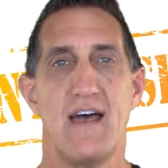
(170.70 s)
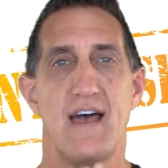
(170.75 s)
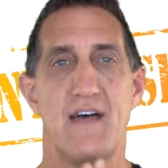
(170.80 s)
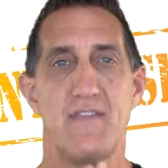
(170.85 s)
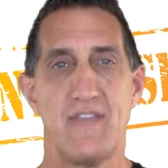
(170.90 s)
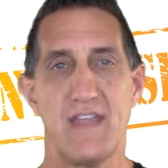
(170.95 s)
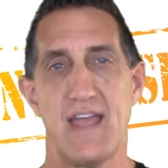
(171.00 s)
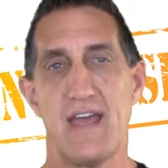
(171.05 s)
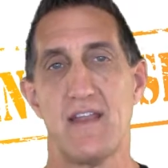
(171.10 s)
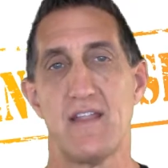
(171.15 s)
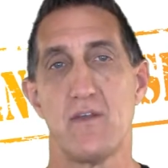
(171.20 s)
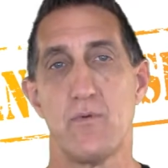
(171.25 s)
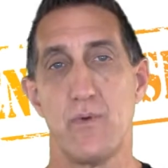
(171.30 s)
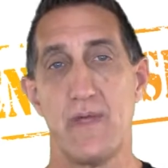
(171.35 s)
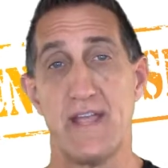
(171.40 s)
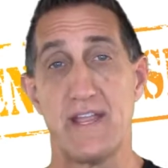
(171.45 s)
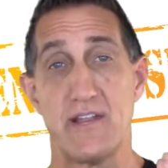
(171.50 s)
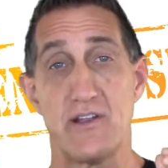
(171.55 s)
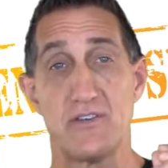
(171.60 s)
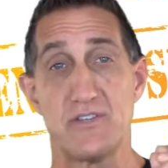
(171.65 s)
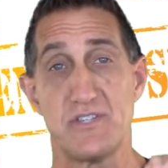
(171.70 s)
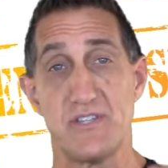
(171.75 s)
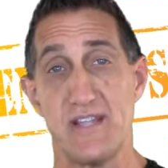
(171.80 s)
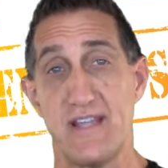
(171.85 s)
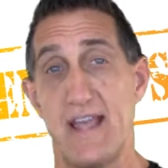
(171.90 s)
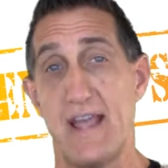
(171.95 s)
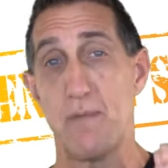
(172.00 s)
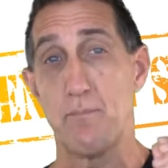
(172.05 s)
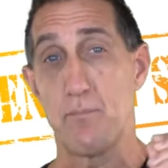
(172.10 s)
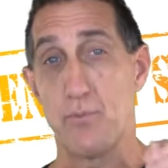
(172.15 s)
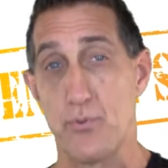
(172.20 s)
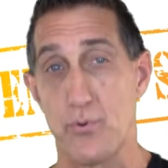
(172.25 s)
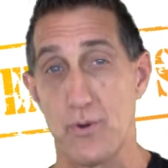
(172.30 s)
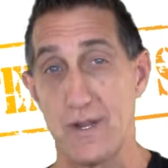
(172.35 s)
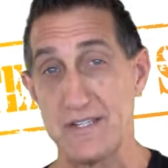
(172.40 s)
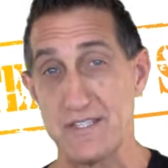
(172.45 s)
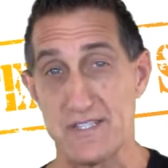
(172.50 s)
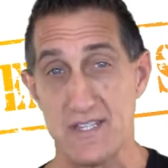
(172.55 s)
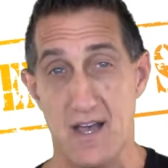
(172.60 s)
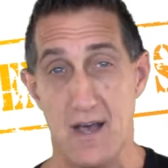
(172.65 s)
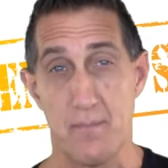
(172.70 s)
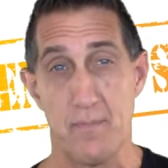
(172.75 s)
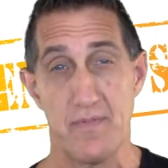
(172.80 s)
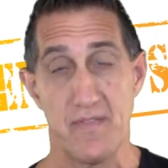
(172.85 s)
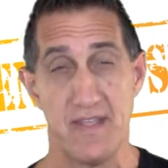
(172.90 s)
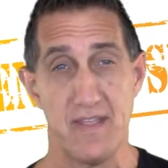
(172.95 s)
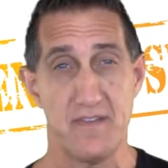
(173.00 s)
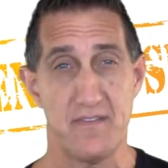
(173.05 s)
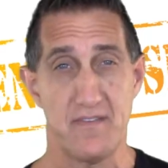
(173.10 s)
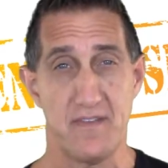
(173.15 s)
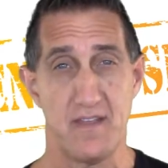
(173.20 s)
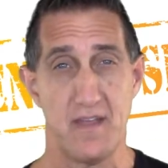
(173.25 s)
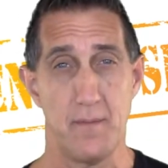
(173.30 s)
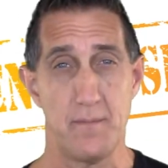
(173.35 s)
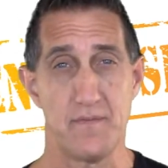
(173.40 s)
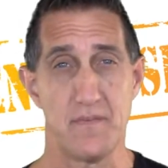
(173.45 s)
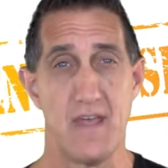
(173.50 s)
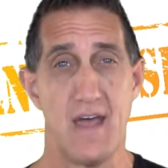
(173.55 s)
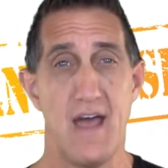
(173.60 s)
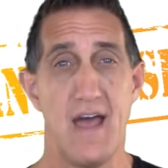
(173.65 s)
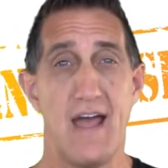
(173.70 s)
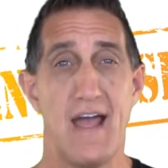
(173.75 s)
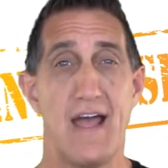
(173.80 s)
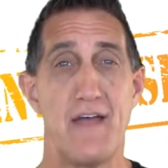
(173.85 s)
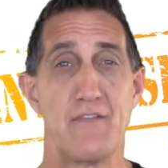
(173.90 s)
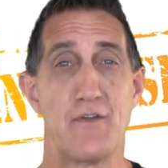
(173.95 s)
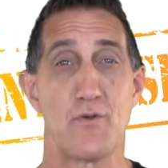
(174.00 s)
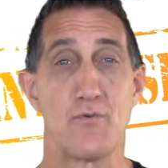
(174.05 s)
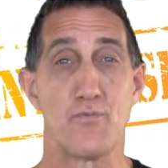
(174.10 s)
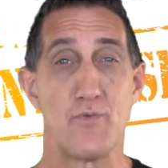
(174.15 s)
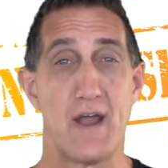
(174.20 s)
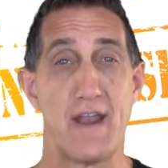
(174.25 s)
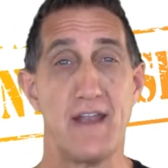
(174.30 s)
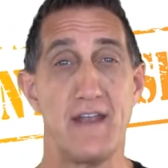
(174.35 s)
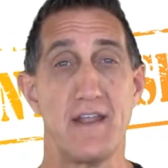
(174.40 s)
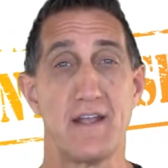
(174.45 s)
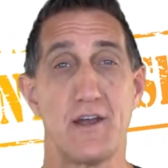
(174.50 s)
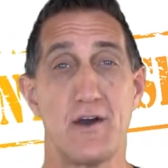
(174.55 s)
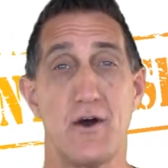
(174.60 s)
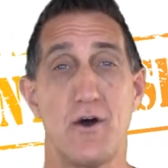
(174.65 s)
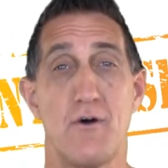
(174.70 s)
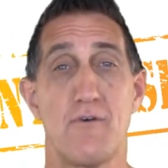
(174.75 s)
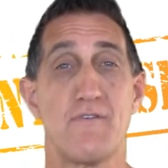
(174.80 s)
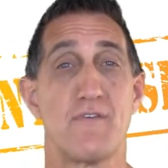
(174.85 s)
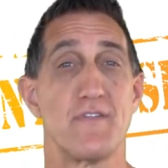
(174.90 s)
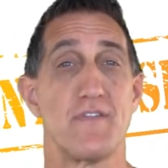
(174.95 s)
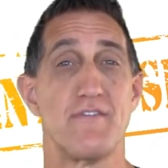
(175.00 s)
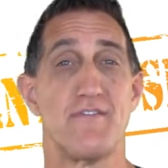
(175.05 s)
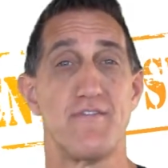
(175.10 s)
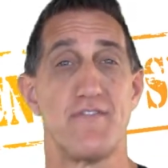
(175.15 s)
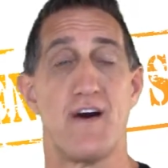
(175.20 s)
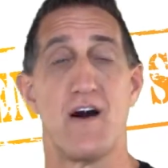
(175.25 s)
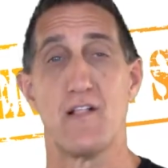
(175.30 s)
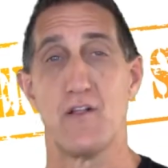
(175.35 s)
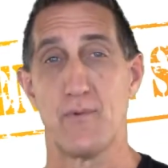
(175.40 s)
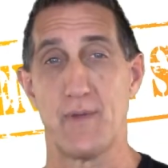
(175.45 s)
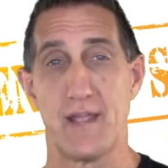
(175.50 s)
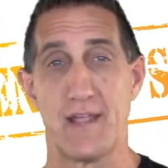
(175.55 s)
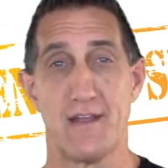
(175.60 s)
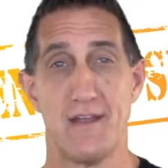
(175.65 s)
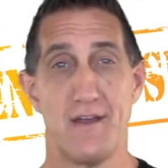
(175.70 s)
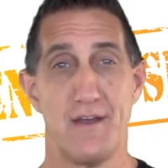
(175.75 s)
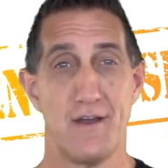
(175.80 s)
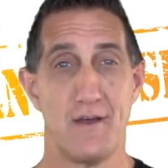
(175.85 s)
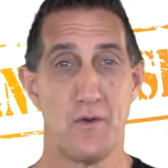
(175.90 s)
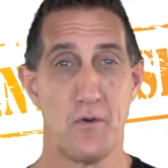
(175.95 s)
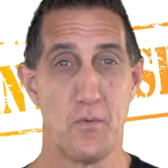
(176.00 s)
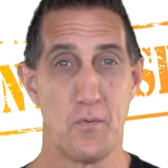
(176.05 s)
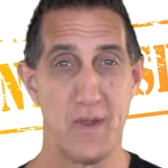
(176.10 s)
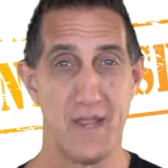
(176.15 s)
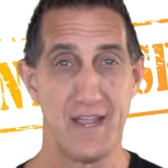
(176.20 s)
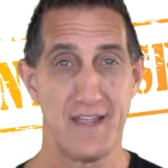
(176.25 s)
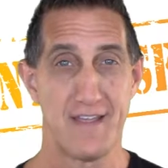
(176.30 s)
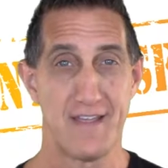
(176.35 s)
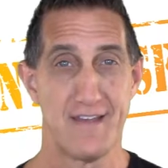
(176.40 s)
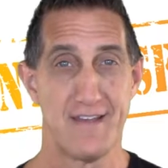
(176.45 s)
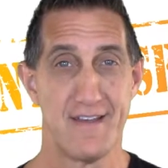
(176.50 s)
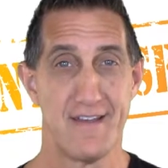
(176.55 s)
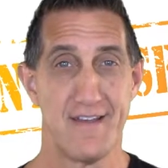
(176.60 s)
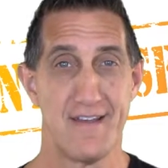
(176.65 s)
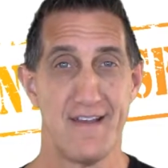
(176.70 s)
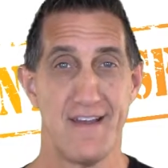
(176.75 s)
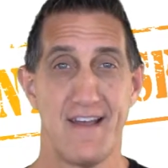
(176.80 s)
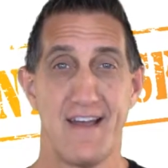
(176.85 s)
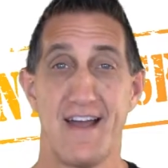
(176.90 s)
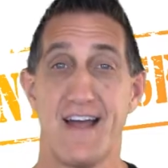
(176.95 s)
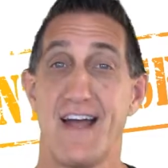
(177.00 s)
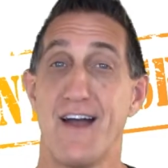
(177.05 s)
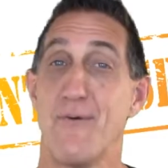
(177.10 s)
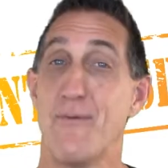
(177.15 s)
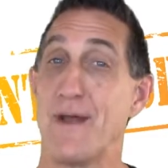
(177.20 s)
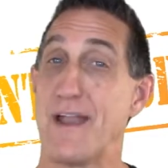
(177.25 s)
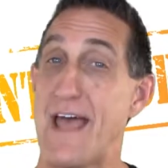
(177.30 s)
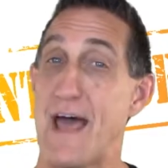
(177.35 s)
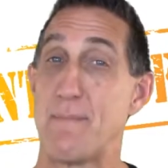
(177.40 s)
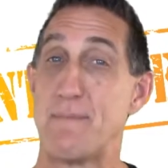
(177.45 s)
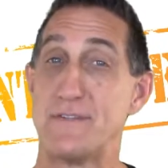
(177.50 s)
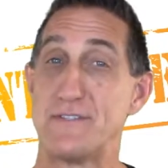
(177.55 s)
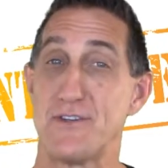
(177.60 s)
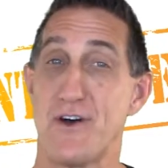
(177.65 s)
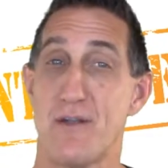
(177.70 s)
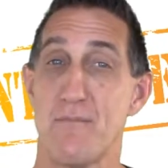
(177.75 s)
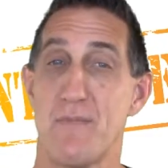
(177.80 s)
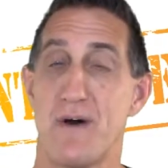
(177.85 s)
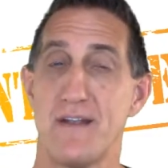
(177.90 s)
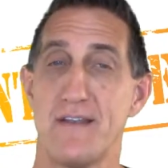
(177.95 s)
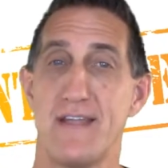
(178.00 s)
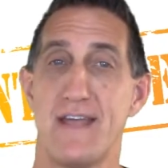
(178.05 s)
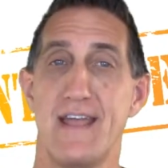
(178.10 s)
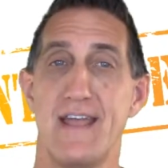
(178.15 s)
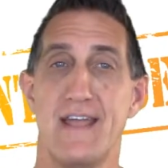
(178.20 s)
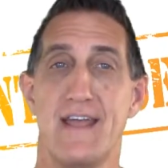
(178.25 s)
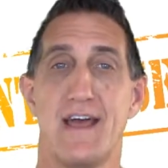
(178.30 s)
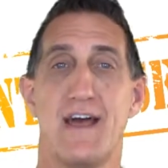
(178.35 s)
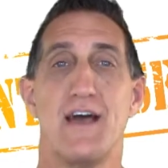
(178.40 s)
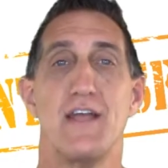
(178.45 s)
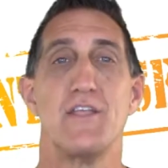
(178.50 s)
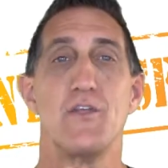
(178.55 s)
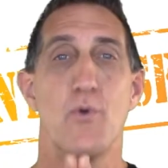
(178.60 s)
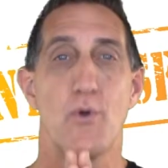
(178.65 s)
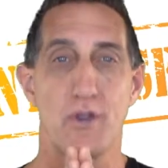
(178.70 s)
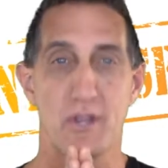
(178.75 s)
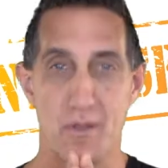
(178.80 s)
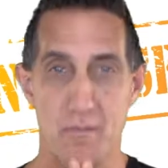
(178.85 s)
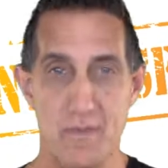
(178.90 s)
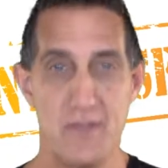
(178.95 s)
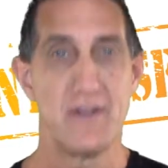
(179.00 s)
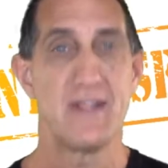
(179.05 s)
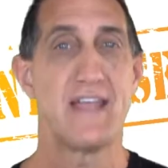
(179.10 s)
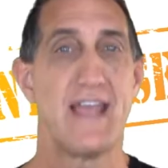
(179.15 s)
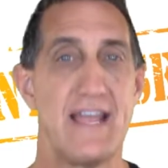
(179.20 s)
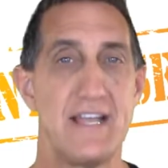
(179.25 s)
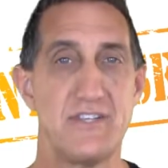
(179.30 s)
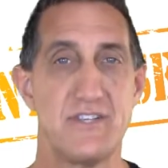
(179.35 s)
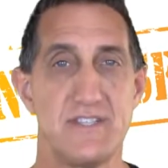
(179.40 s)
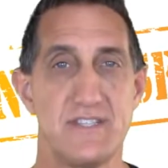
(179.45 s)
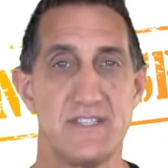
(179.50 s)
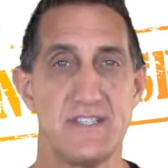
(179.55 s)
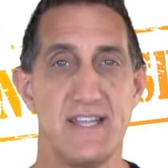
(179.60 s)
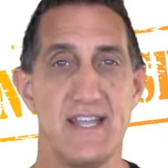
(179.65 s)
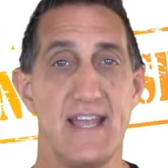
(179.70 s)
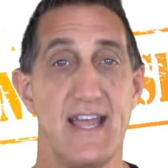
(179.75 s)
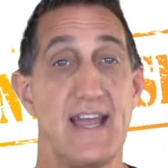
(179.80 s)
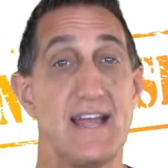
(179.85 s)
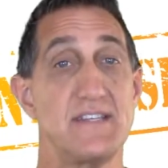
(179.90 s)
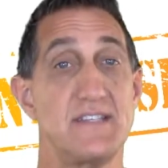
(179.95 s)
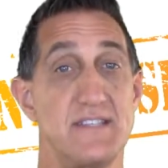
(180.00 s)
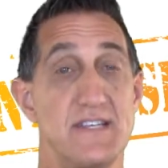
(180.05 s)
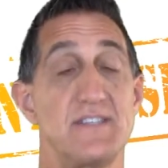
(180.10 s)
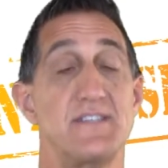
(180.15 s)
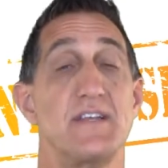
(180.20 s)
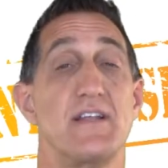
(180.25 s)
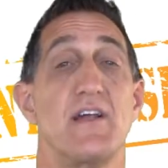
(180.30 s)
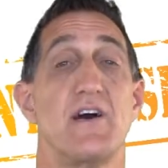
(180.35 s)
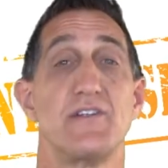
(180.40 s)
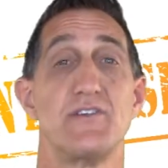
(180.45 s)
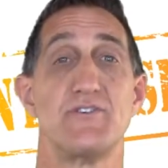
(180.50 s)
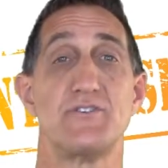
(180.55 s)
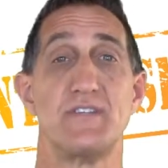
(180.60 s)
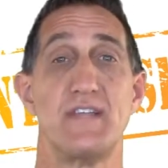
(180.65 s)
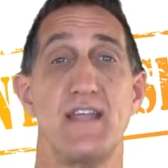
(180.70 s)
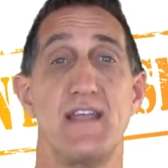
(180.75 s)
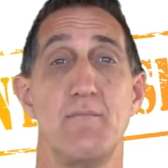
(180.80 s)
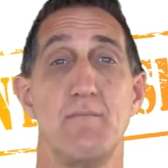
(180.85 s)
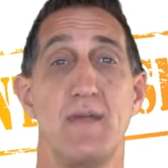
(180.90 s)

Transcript: At the end of the week, your CA prints up these tips and they're ready to go for the following week. What happens on Monday? Your communication CA sits in on your team